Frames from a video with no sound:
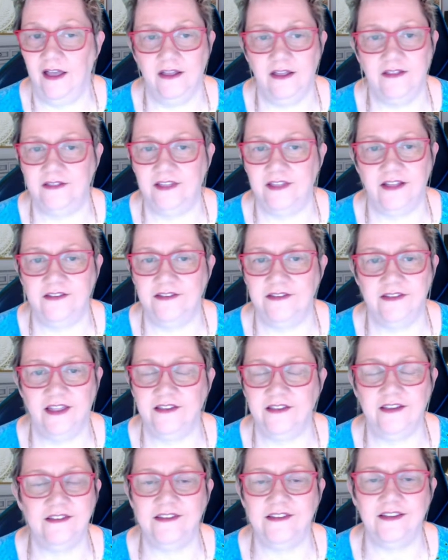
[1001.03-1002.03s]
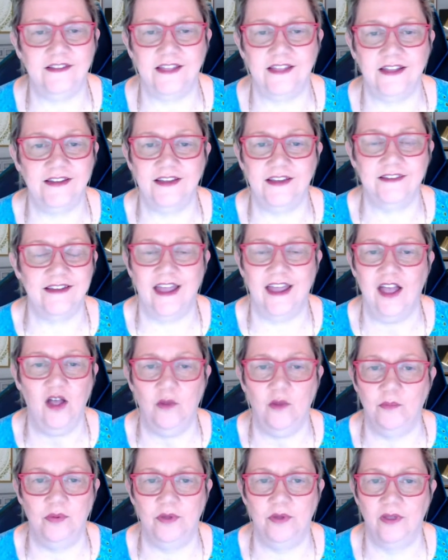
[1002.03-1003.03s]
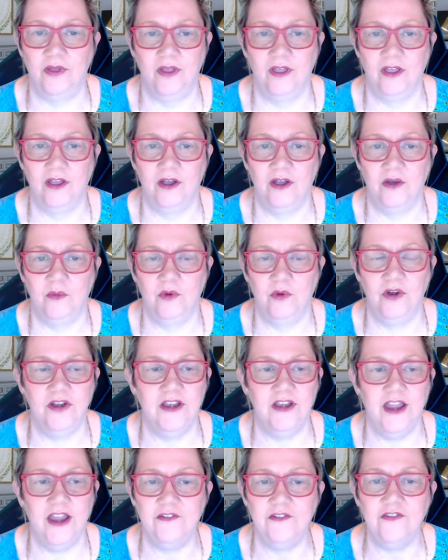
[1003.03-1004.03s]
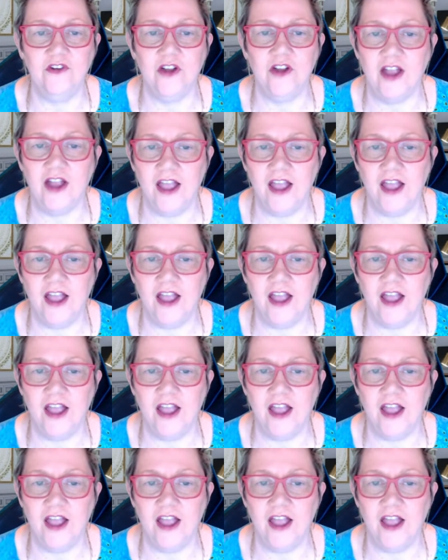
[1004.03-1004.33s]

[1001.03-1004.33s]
That doesn't help. We're never,